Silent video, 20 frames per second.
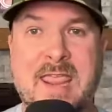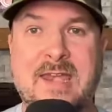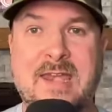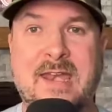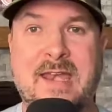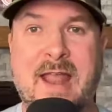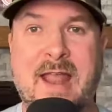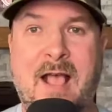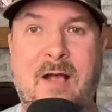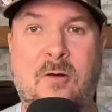in
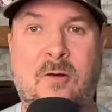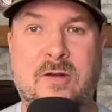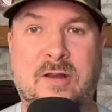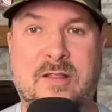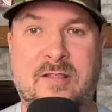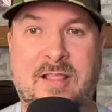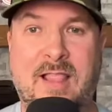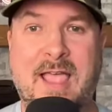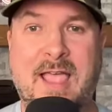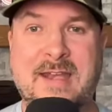and out
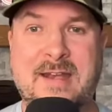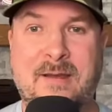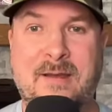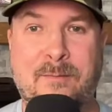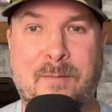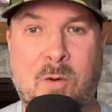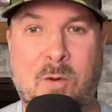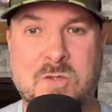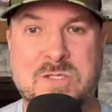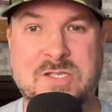of lineup,
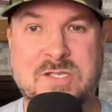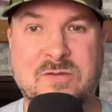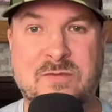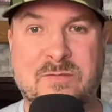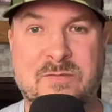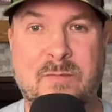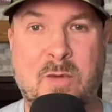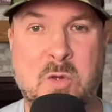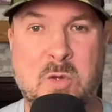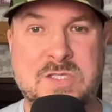most,
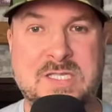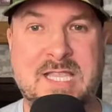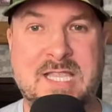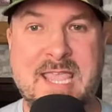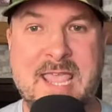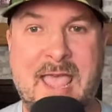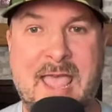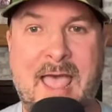mostly